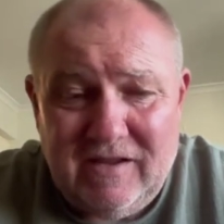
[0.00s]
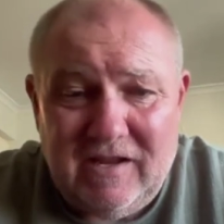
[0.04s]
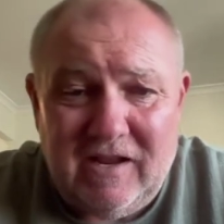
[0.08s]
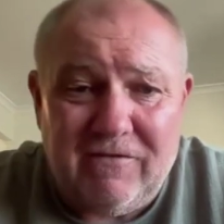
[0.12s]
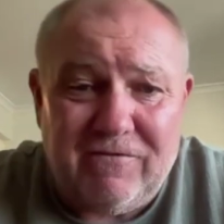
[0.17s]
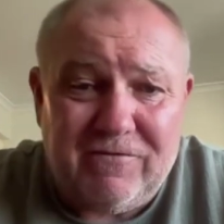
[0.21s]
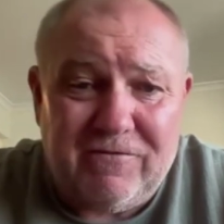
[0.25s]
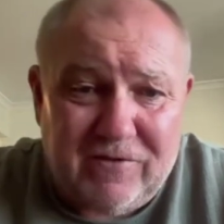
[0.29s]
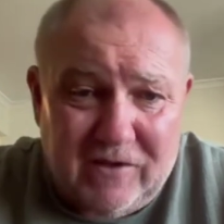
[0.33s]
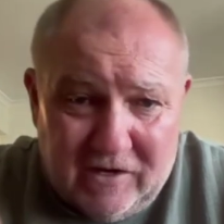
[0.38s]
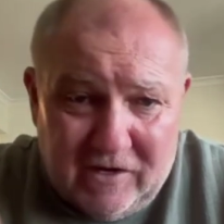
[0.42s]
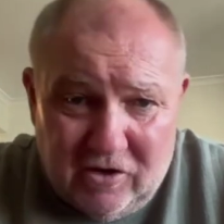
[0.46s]

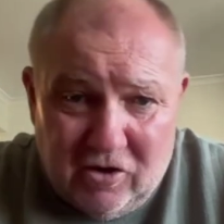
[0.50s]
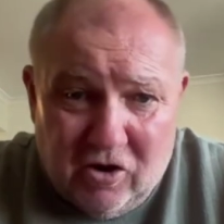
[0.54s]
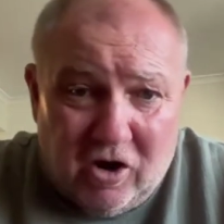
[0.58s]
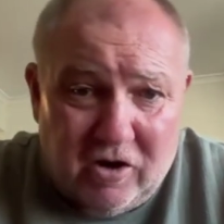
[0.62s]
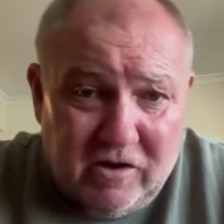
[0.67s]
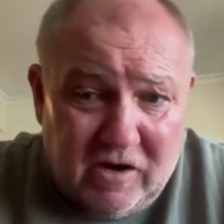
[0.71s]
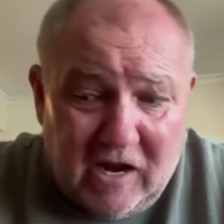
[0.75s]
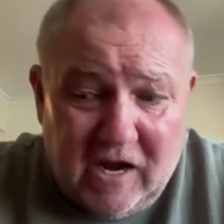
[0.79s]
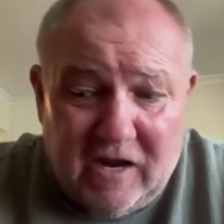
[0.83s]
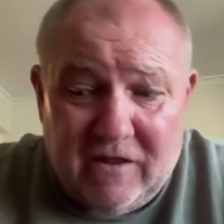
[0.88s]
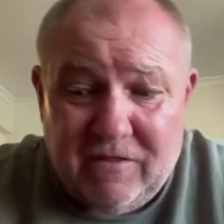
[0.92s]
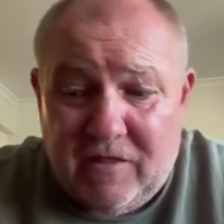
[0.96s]
If they're
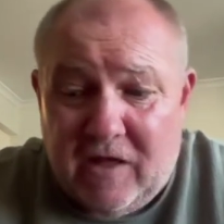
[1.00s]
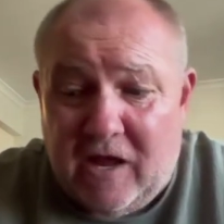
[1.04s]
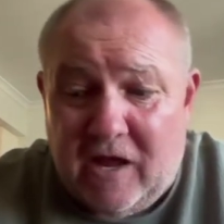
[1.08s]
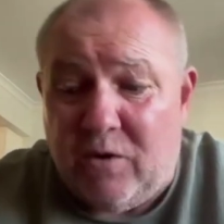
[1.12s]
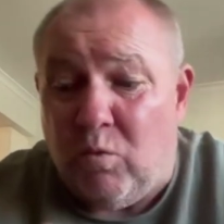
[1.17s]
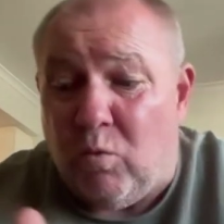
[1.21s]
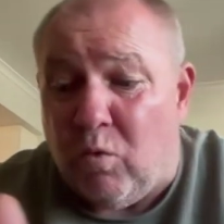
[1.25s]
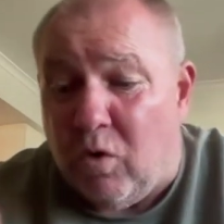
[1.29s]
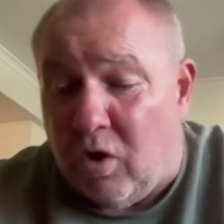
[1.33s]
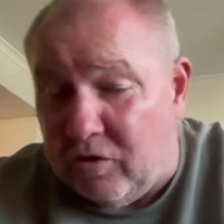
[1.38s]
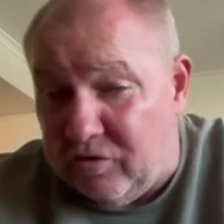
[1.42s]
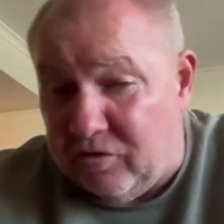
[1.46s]
not and they
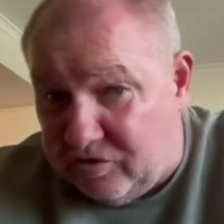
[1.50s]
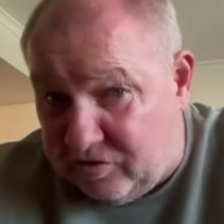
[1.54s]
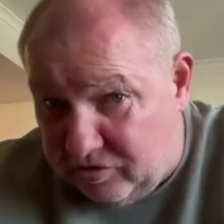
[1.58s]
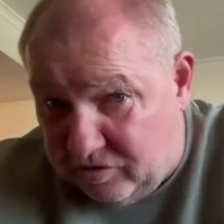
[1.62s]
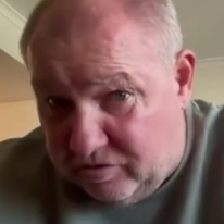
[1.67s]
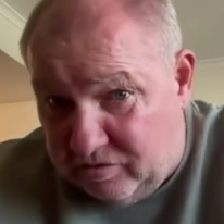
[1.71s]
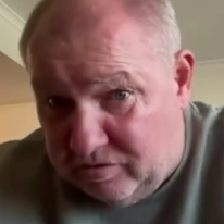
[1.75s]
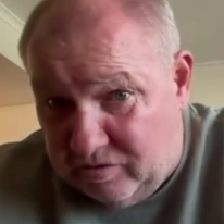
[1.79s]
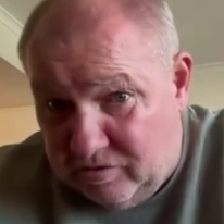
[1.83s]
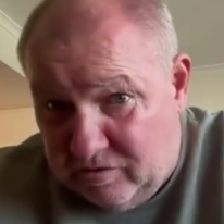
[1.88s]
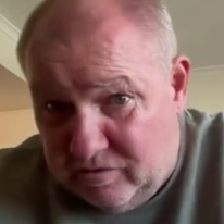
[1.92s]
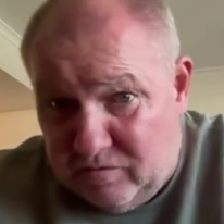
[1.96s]
want
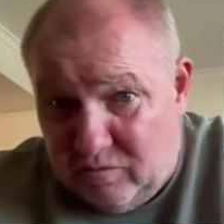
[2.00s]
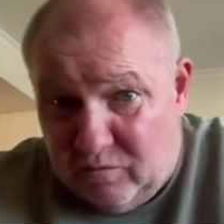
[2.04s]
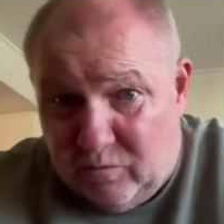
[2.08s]
to,